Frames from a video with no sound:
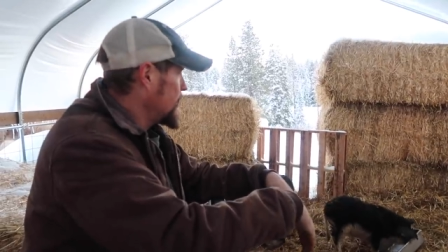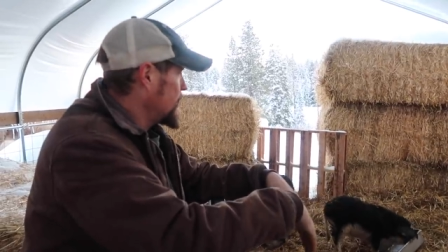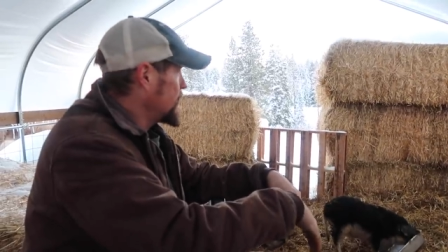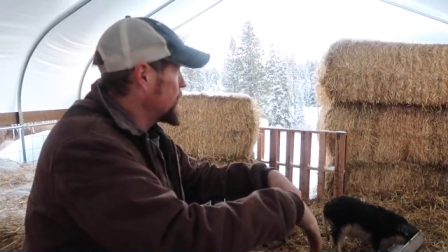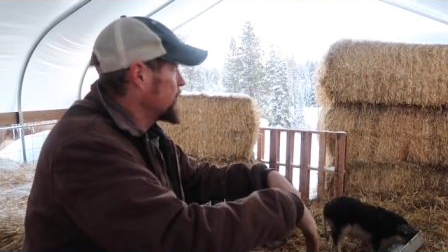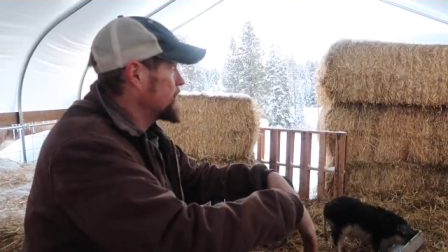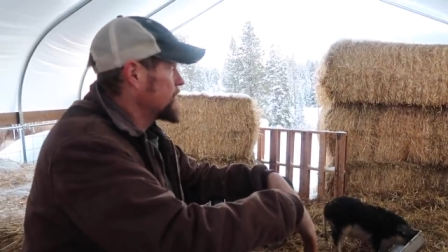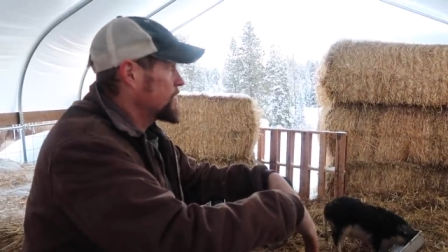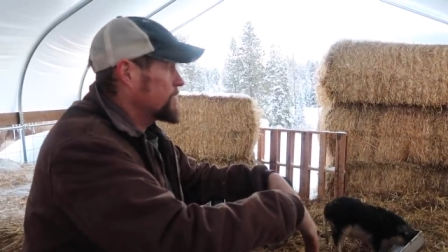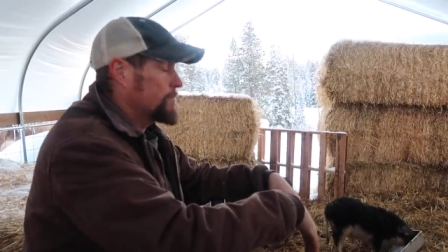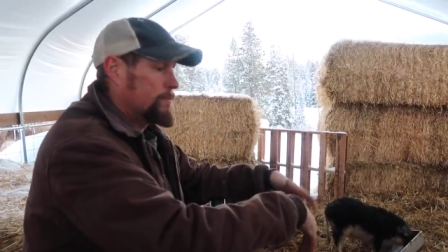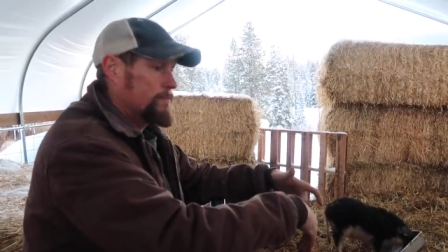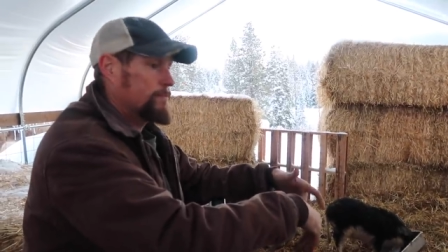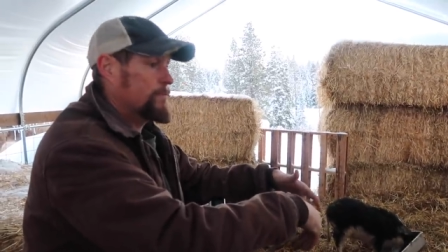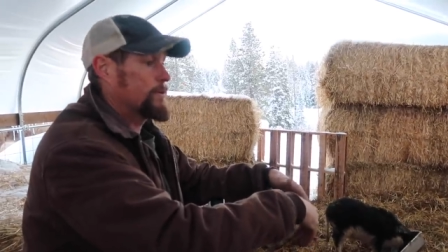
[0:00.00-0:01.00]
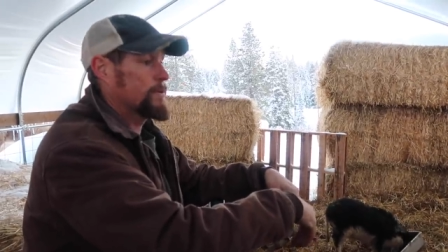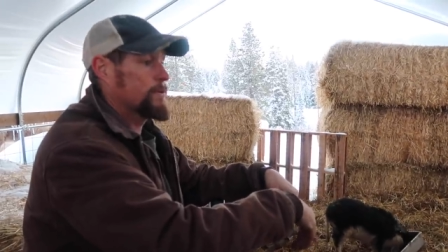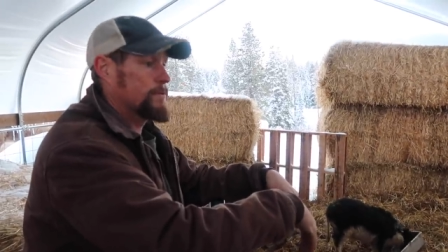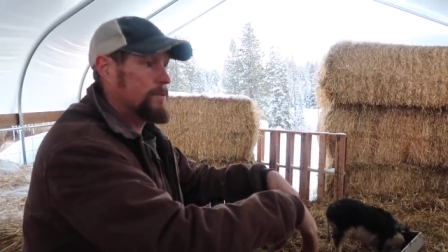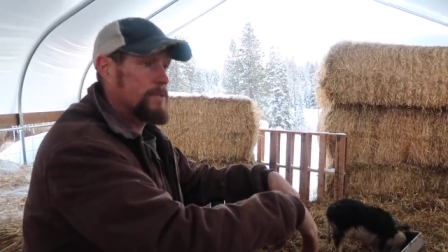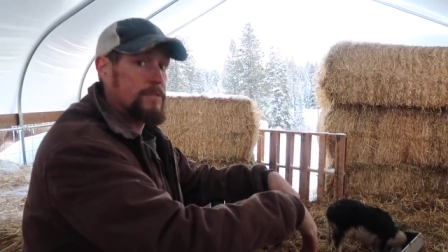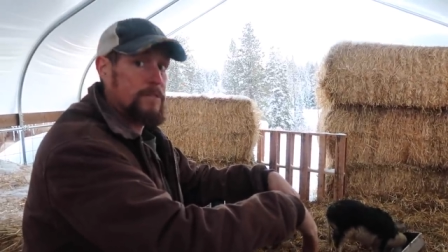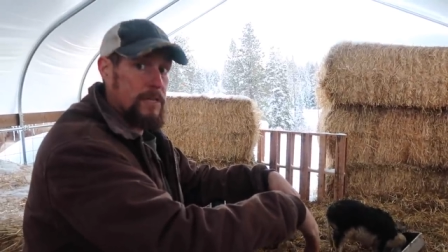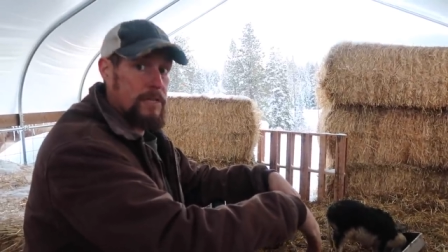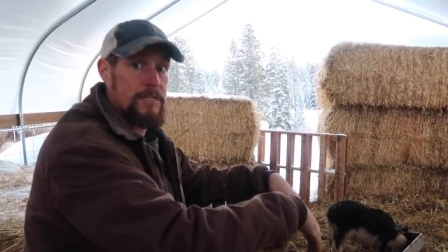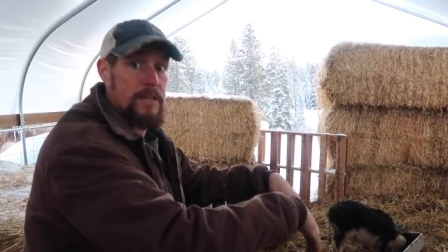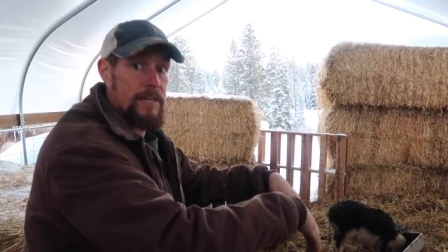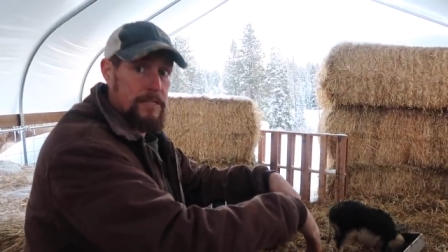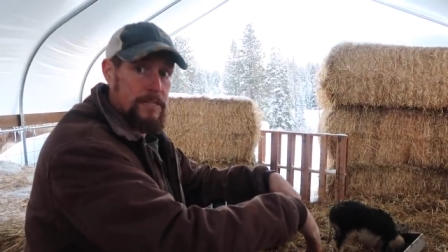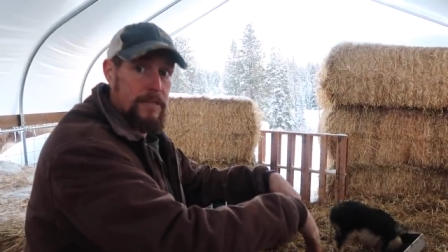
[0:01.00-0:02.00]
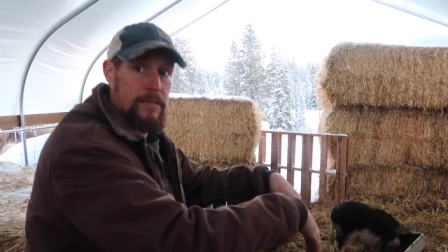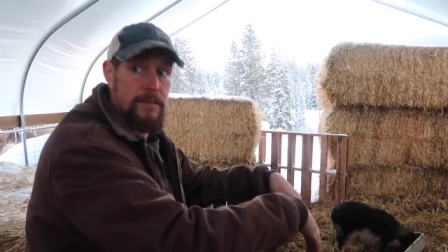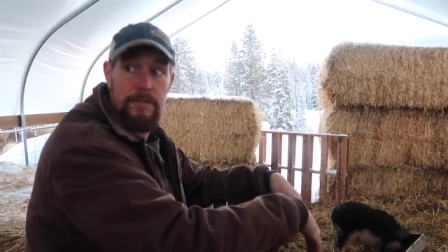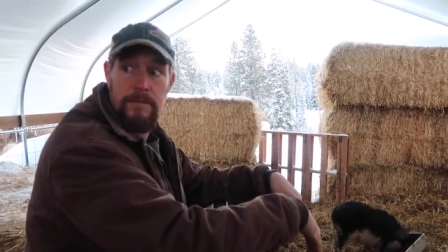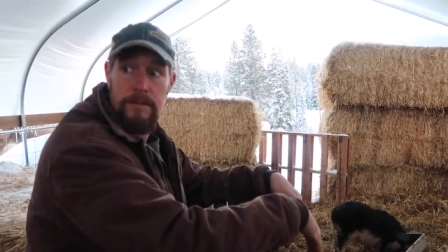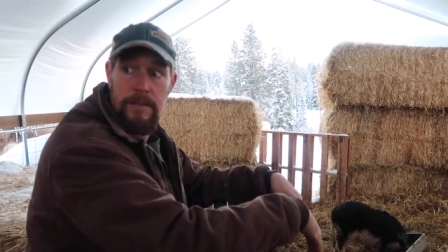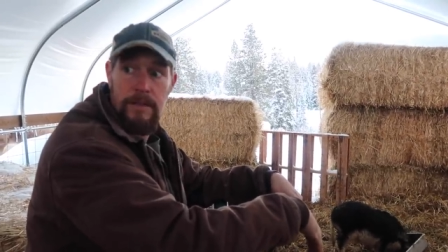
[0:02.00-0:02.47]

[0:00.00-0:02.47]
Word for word: and we'll use this as a,